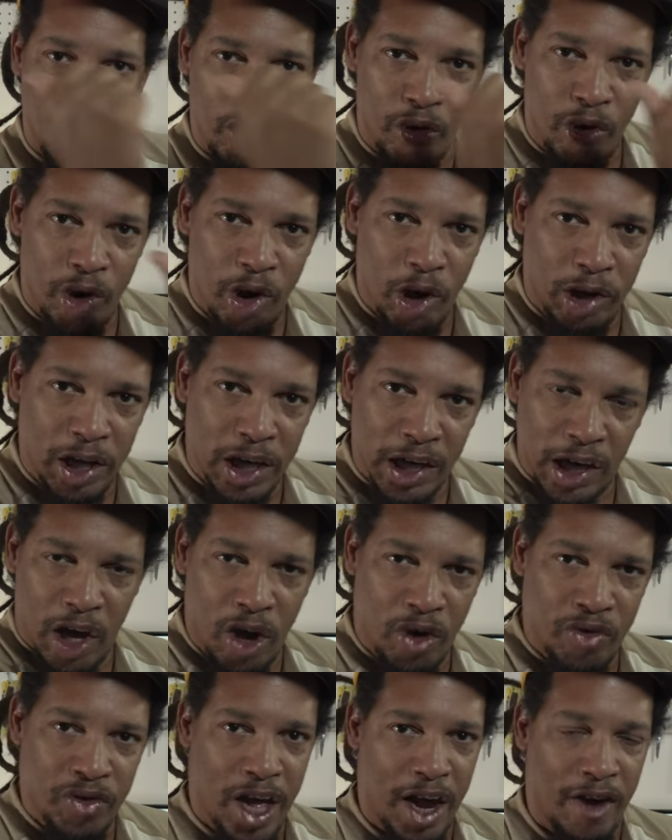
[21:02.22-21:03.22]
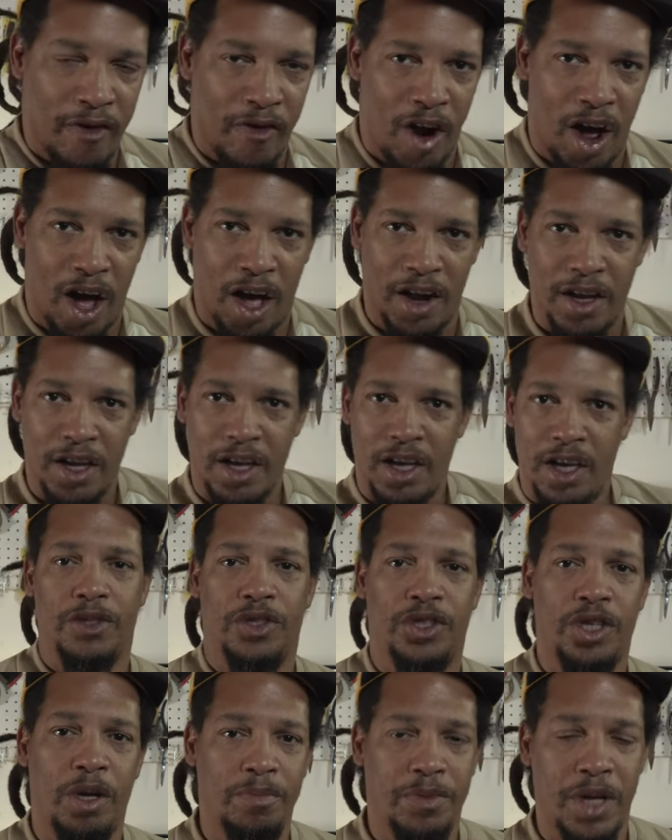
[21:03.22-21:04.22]
really load that rod.
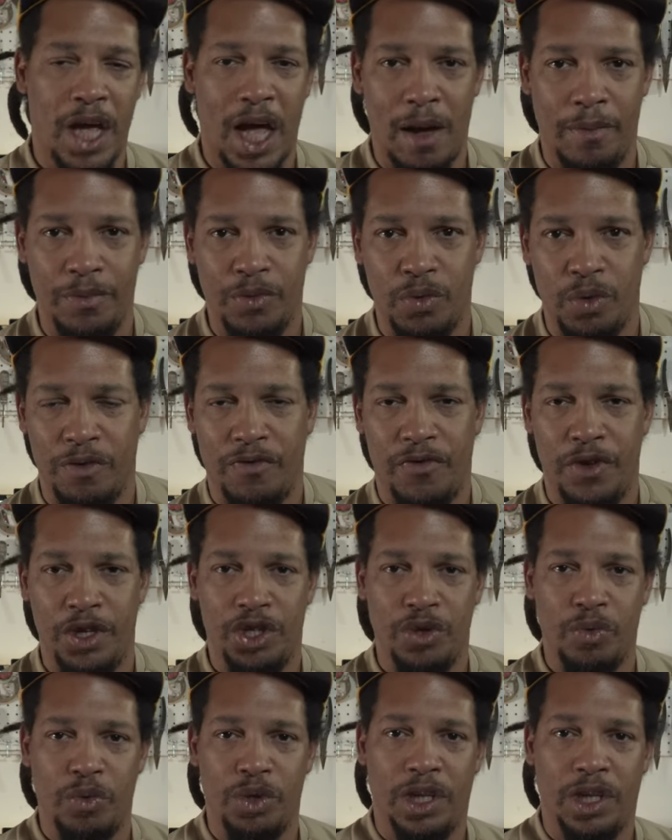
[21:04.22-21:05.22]
Sometimes when fishing